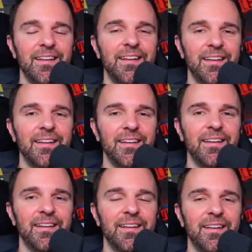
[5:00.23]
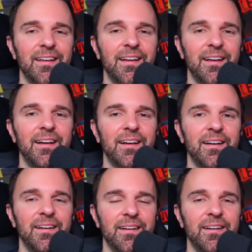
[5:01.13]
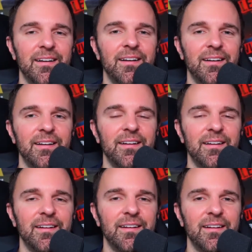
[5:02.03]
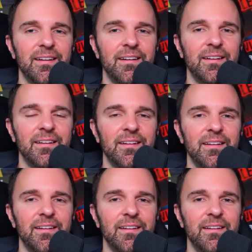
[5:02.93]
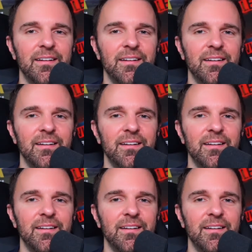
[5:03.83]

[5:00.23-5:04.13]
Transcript: This person isn't speaking.